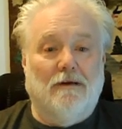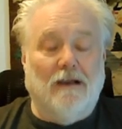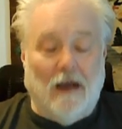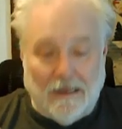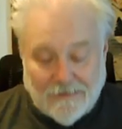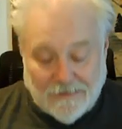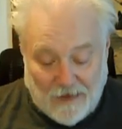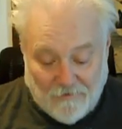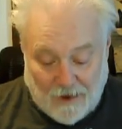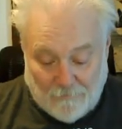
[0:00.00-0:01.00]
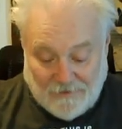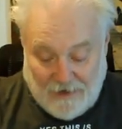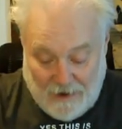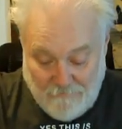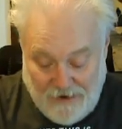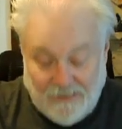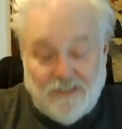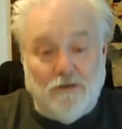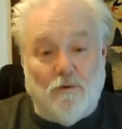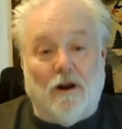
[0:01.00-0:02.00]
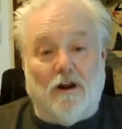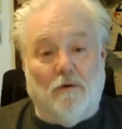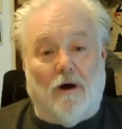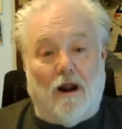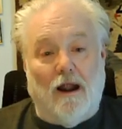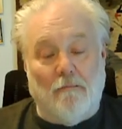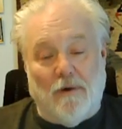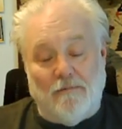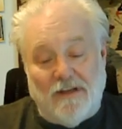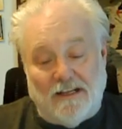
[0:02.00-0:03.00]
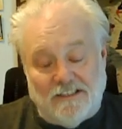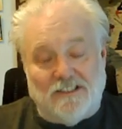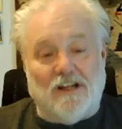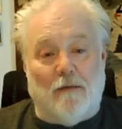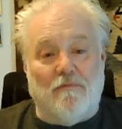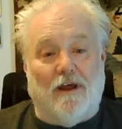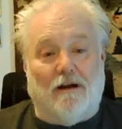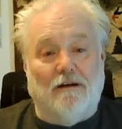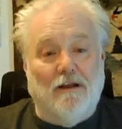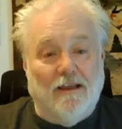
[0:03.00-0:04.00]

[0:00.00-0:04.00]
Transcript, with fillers: And God's love comes in and meets you where you are, but doesn't stop there.